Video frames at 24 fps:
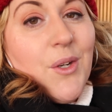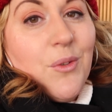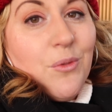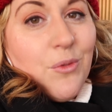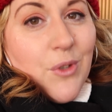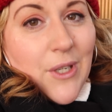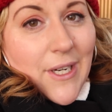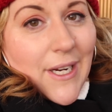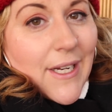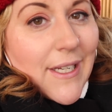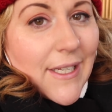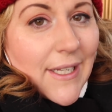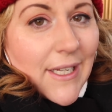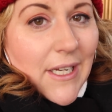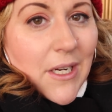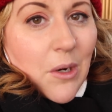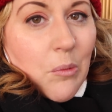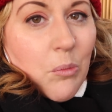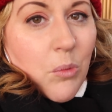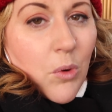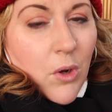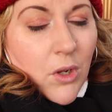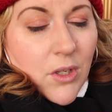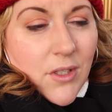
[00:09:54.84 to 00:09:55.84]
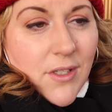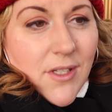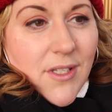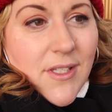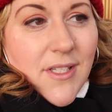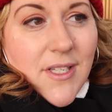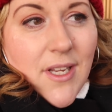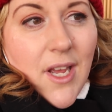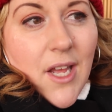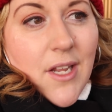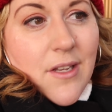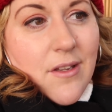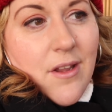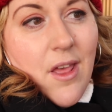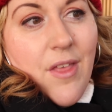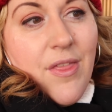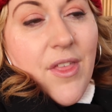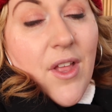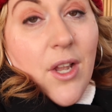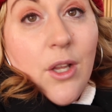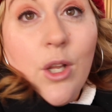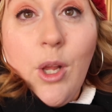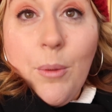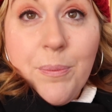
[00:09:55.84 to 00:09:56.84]
I really want
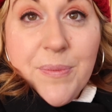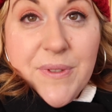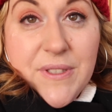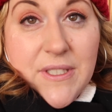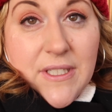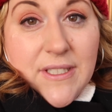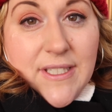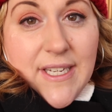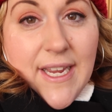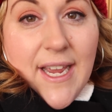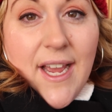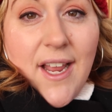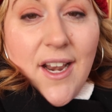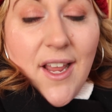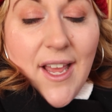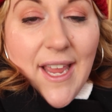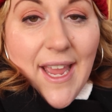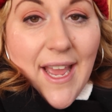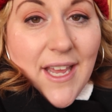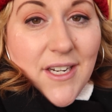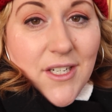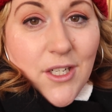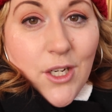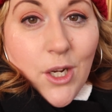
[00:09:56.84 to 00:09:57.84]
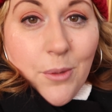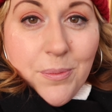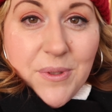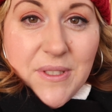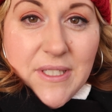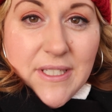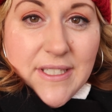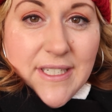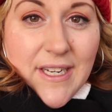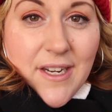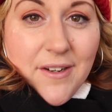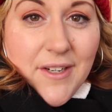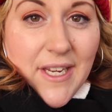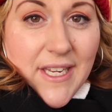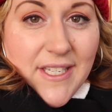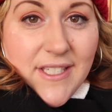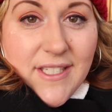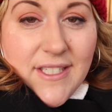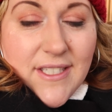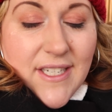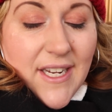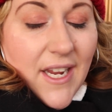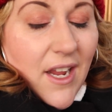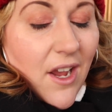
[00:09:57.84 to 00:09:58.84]
another lobster tail. I had a lobster tail
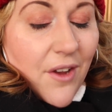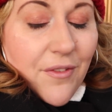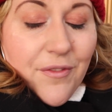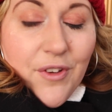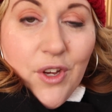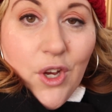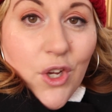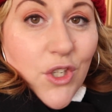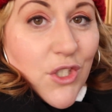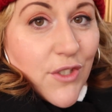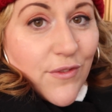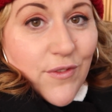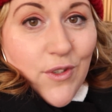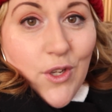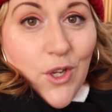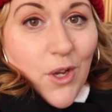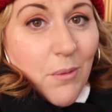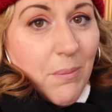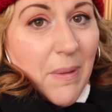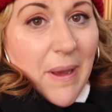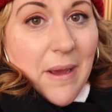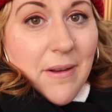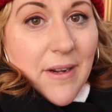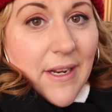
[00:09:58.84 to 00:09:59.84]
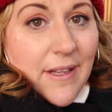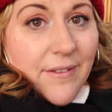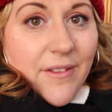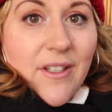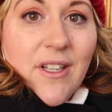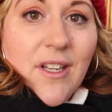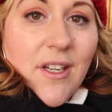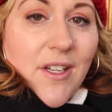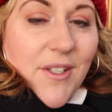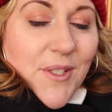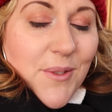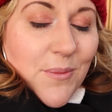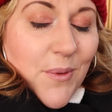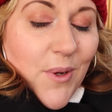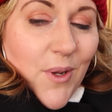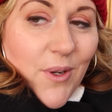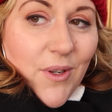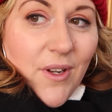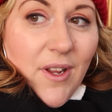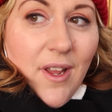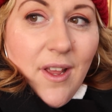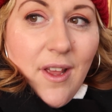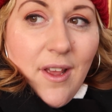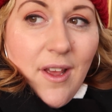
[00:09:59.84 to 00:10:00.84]
yesterday. I forgot to vlog about it in the last
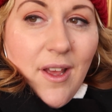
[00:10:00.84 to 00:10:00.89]
one.